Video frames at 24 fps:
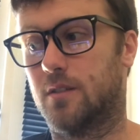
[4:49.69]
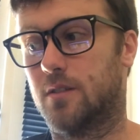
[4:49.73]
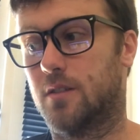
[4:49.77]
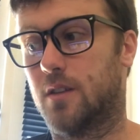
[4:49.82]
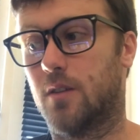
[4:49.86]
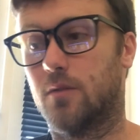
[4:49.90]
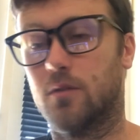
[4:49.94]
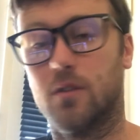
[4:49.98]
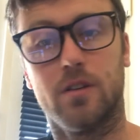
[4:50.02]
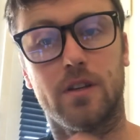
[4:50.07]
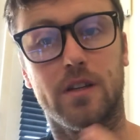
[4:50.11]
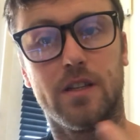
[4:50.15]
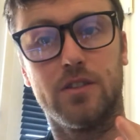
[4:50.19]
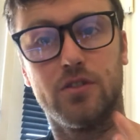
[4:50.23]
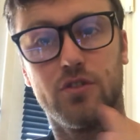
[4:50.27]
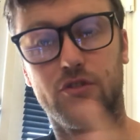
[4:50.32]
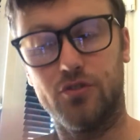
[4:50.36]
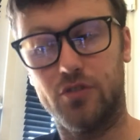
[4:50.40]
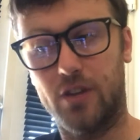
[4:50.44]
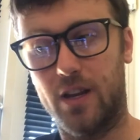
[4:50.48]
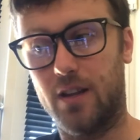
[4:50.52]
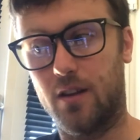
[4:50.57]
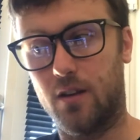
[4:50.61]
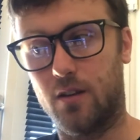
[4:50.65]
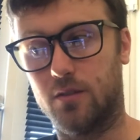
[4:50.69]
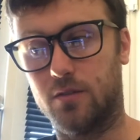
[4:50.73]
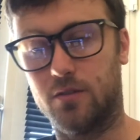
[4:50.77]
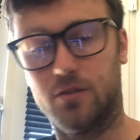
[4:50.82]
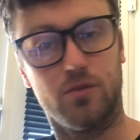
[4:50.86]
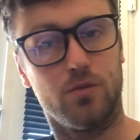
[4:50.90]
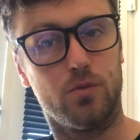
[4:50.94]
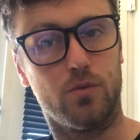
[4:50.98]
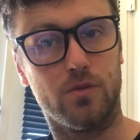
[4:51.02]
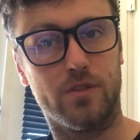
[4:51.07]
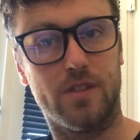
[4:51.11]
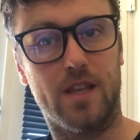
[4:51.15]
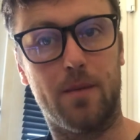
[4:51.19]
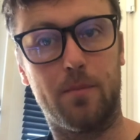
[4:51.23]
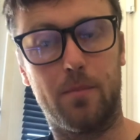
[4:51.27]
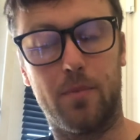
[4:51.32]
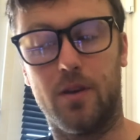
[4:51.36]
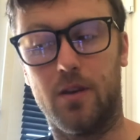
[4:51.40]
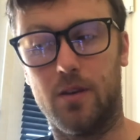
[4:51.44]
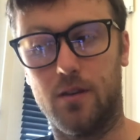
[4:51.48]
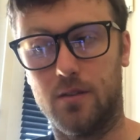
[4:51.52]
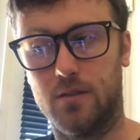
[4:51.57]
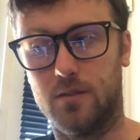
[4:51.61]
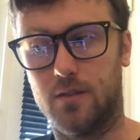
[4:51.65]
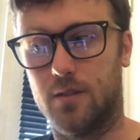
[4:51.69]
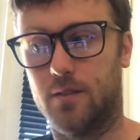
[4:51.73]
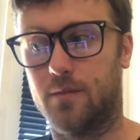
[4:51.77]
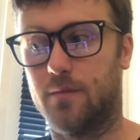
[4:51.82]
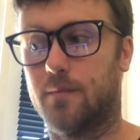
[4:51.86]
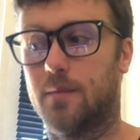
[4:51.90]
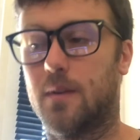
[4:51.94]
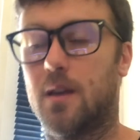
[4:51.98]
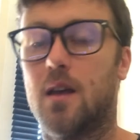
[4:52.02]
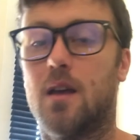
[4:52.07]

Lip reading: So looking straight on towards that person.